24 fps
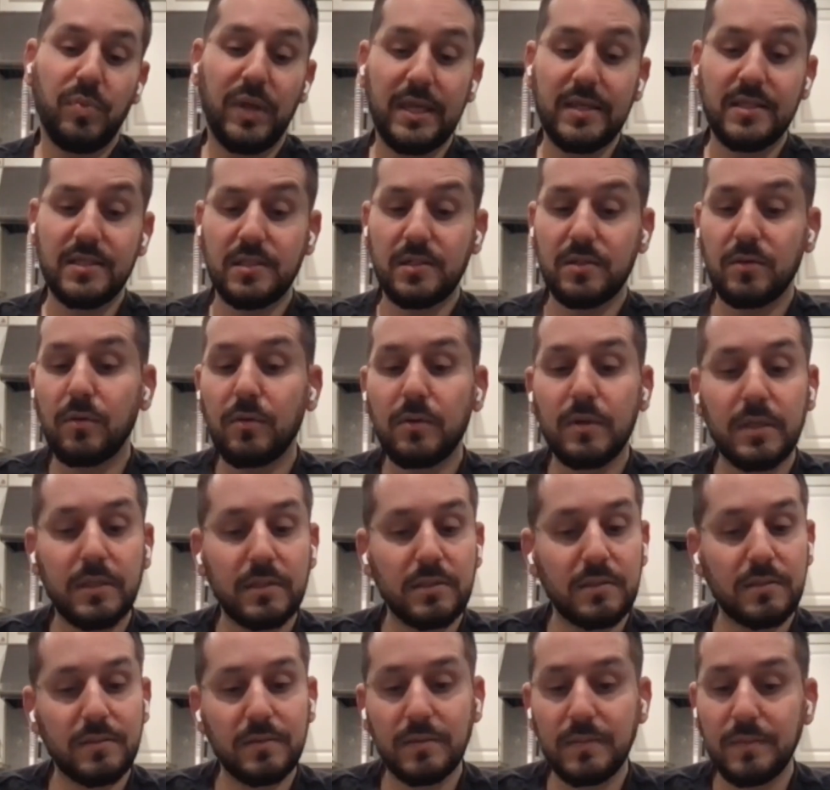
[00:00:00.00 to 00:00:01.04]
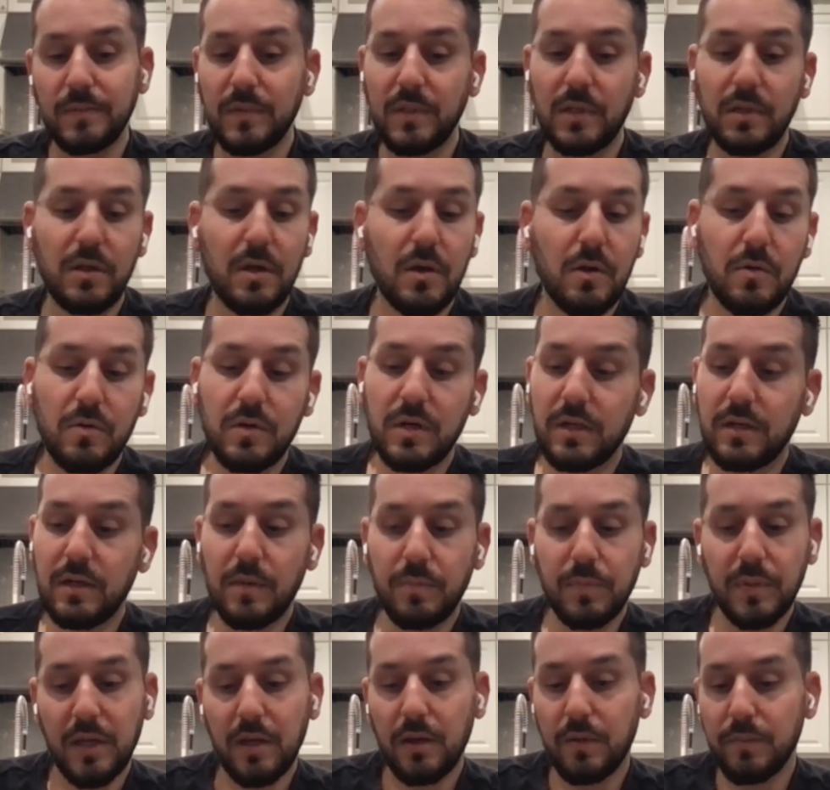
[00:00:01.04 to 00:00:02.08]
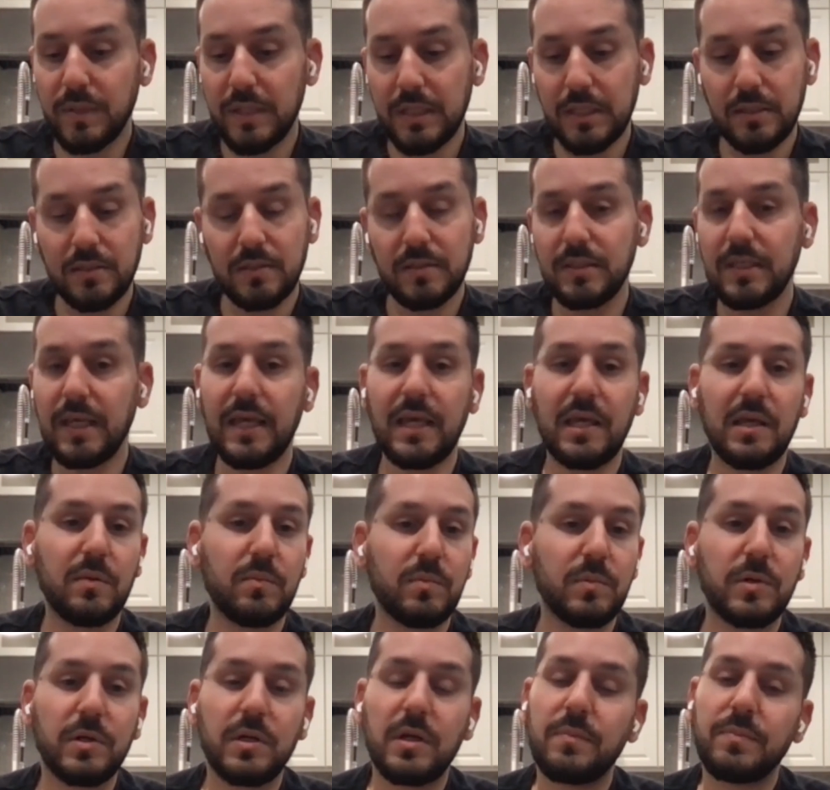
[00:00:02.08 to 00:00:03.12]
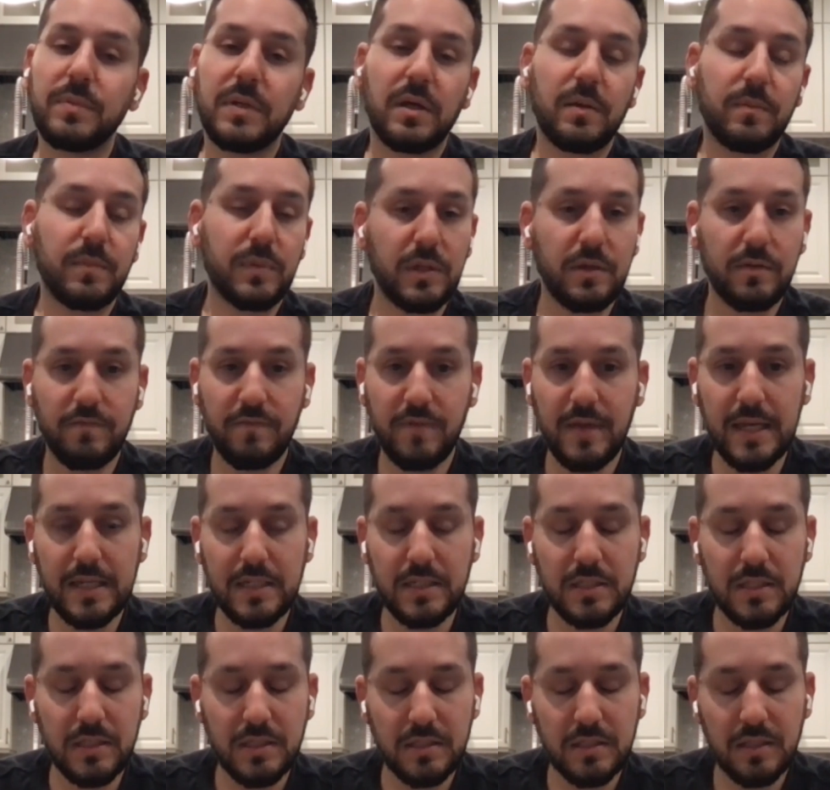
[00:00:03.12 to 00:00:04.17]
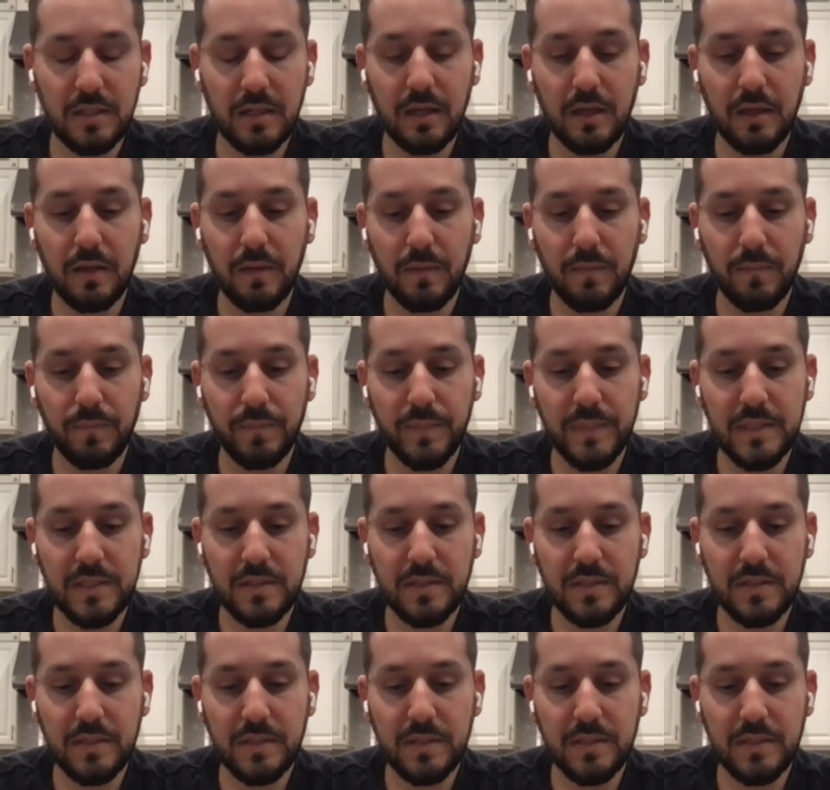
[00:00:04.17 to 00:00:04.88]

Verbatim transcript: based on you know an upcoming game or an upcoming event um,